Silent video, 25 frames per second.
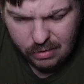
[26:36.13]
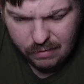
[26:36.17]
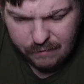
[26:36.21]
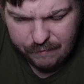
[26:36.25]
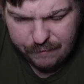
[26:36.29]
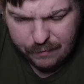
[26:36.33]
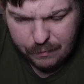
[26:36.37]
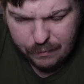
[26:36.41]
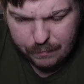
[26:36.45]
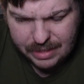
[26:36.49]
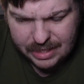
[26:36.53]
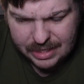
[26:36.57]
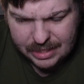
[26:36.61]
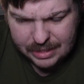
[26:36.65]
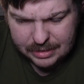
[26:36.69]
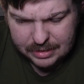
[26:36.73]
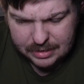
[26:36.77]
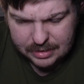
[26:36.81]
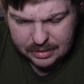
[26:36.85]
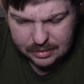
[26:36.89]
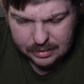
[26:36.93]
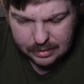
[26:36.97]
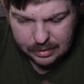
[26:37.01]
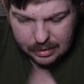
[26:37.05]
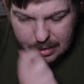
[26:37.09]
here in a few
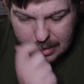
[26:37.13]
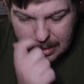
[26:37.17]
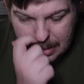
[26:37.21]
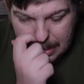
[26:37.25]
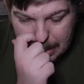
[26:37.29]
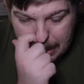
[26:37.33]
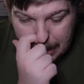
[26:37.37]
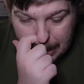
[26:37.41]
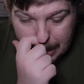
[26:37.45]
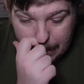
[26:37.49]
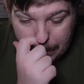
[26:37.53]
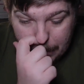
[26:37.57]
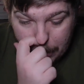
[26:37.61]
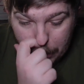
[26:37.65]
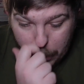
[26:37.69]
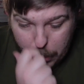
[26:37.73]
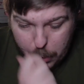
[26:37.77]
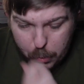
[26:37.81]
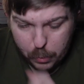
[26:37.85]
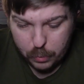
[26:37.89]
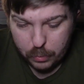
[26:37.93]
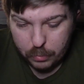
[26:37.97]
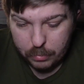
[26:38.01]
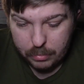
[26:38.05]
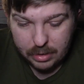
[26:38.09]
minutes. Uh,
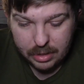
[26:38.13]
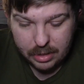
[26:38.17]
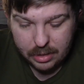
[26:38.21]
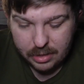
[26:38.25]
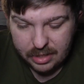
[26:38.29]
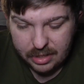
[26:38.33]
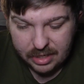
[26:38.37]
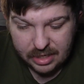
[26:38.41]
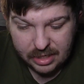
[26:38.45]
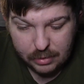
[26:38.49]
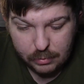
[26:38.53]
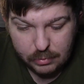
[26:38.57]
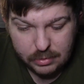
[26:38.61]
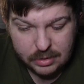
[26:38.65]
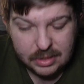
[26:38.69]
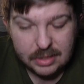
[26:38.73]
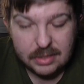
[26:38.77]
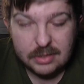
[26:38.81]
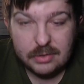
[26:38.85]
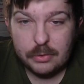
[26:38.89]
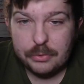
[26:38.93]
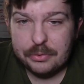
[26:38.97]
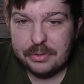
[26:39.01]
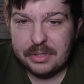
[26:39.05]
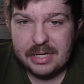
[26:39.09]
ooh,
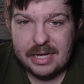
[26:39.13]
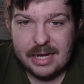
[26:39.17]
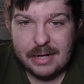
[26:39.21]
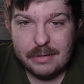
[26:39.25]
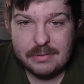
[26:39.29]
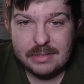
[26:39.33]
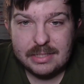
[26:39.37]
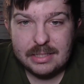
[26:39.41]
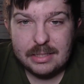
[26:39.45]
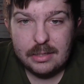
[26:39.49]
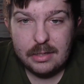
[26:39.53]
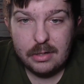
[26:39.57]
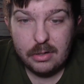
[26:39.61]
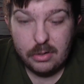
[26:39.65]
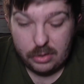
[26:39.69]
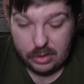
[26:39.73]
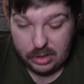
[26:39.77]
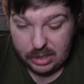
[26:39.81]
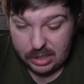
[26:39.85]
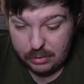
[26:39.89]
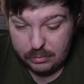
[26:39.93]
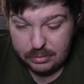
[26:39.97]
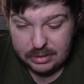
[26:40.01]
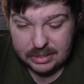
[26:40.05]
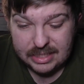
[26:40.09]
Houston's only down.
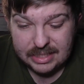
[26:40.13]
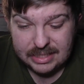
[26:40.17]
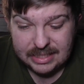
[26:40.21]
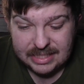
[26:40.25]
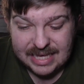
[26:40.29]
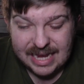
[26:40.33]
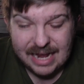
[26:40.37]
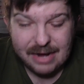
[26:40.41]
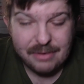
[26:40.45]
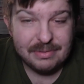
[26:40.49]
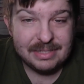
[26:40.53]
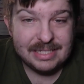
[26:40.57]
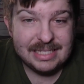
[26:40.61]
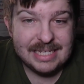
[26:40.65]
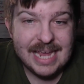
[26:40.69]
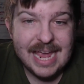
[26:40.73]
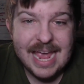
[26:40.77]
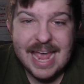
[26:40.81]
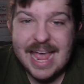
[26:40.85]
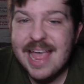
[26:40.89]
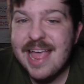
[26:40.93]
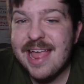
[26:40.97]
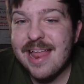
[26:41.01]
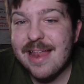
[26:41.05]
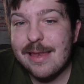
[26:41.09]
Houston's down
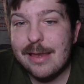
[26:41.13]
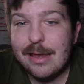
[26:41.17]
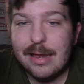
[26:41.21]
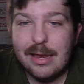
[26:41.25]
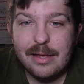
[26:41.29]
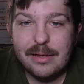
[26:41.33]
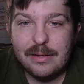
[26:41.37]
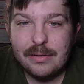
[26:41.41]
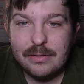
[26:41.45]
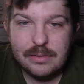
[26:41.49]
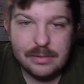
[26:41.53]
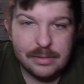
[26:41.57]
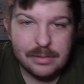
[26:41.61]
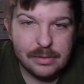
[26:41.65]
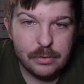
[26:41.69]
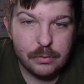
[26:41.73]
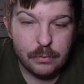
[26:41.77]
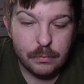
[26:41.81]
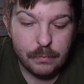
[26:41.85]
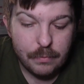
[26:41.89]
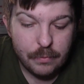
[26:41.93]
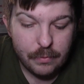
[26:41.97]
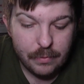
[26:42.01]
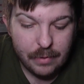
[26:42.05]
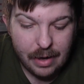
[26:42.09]
ten
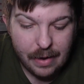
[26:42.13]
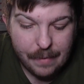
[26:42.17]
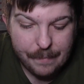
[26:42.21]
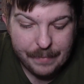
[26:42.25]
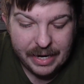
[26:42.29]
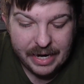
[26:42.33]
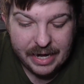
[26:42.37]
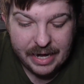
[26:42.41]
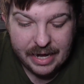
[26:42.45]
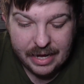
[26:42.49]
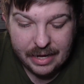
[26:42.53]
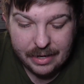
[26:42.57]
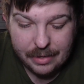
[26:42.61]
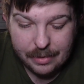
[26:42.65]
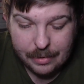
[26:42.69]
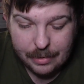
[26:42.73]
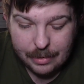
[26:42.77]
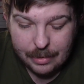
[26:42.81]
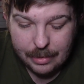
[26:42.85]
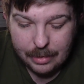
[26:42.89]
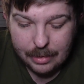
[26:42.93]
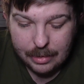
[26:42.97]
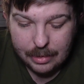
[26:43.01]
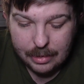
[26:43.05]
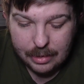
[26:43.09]
too. I might add.
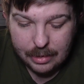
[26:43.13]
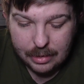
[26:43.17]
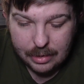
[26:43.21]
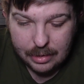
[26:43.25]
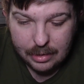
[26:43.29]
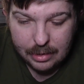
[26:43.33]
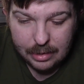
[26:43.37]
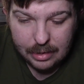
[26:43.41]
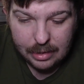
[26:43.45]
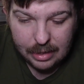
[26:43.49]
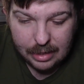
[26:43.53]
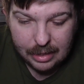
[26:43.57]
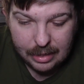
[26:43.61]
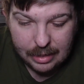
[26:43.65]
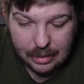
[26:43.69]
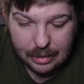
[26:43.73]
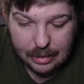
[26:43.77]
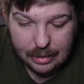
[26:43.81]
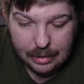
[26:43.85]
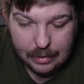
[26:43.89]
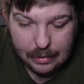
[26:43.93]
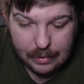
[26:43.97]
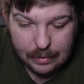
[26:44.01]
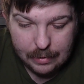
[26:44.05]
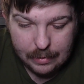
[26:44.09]

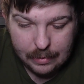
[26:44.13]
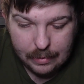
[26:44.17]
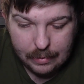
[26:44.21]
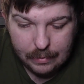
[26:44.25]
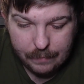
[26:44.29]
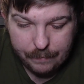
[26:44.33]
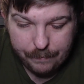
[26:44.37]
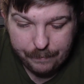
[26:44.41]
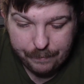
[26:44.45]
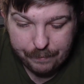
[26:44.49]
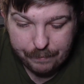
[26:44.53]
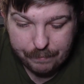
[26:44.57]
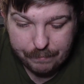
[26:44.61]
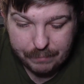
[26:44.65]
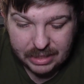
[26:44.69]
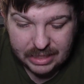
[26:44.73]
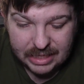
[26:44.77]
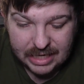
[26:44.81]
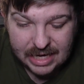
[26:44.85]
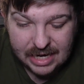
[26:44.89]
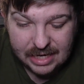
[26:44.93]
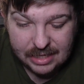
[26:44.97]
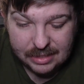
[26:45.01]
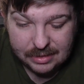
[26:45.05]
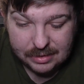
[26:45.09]
Um,
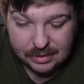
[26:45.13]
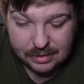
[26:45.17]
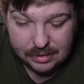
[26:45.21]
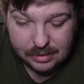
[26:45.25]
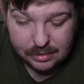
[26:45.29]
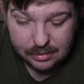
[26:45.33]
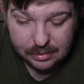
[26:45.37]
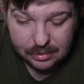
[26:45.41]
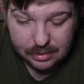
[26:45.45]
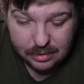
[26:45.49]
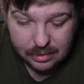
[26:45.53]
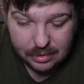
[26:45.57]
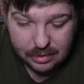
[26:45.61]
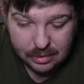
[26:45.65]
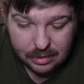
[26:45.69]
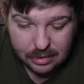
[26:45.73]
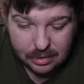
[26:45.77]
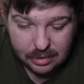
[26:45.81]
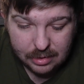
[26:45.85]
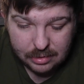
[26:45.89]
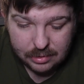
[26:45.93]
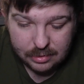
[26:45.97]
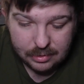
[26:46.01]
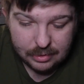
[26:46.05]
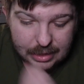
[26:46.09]
but Kansas.
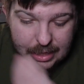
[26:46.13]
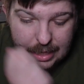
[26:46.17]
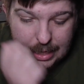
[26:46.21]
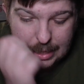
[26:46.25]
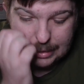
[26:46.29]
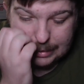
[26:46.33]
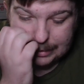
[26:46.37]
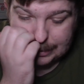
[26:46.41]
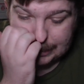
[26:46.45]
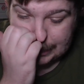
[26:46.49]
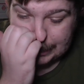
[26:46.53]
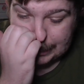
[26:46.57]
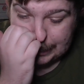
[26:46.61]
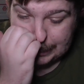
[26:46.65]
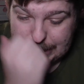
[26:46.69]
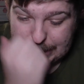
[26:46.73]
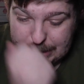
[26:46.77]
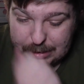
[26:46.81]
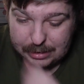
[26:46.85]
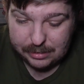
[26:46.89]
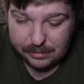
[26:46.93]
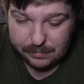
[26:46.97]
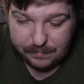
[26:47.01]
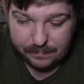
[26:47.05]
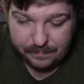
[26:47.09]
So
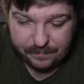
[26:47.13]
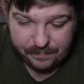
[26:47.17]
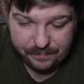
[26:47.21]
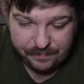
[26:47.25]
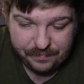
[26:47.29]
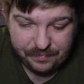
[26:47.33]
Kansas.